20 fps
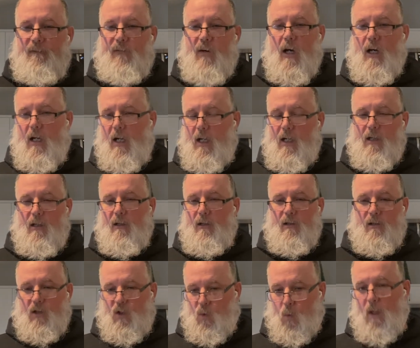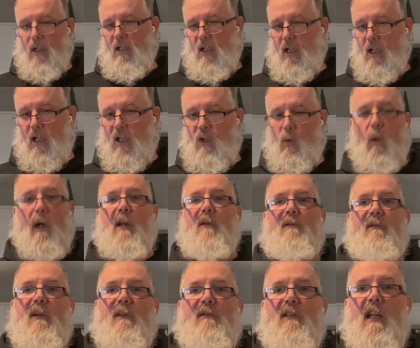
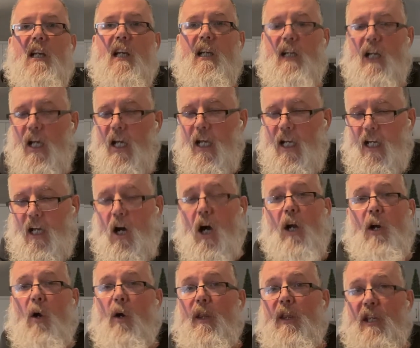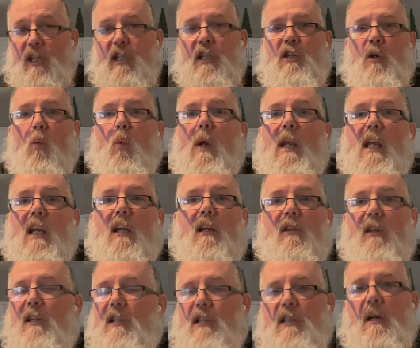2015. Oh no, and this is a week.
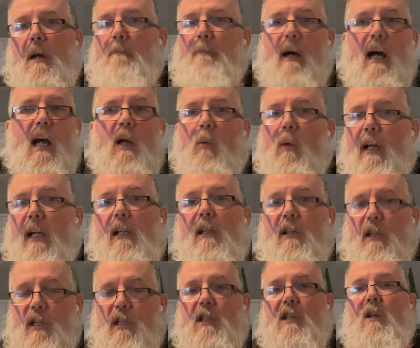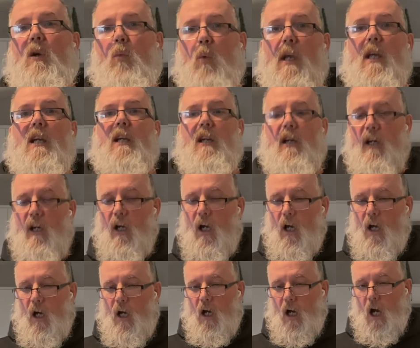This isn't a bi-weekly, this is a week.
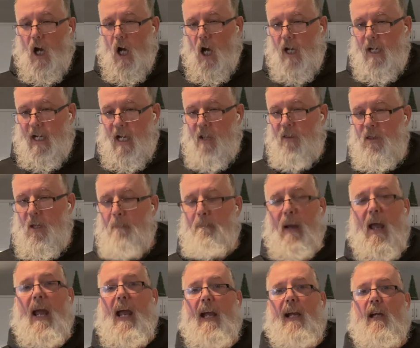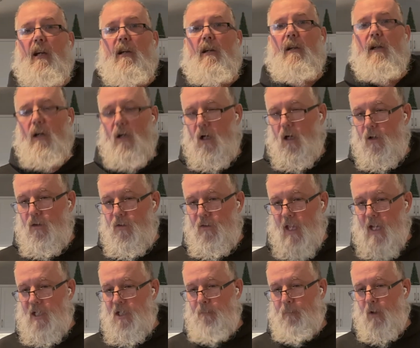In the bank,
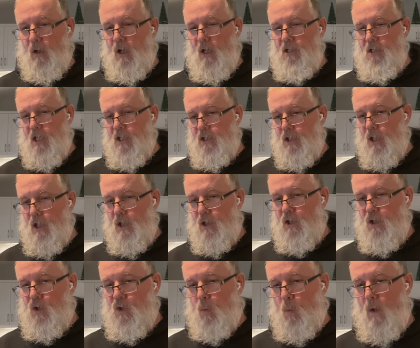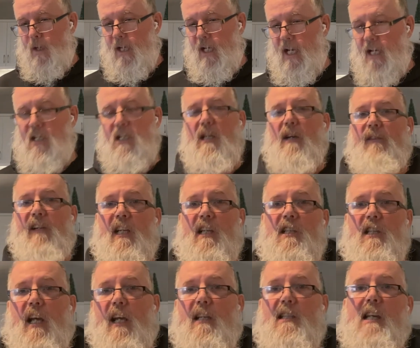they deposit
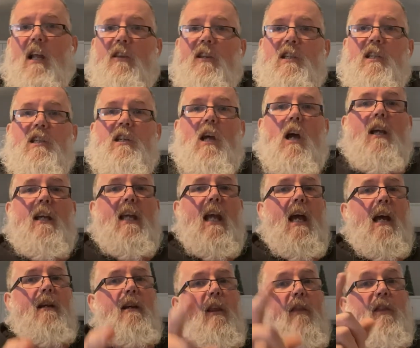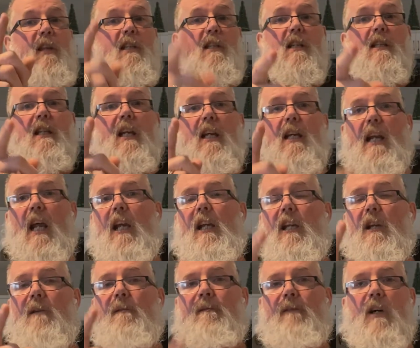28.76. Now this is, again, this is
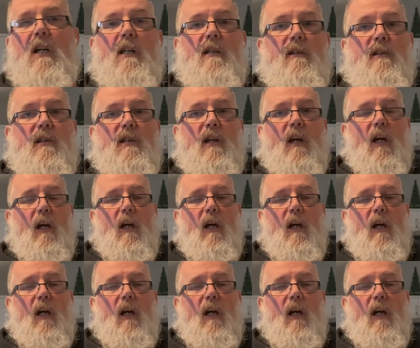Canadian funds.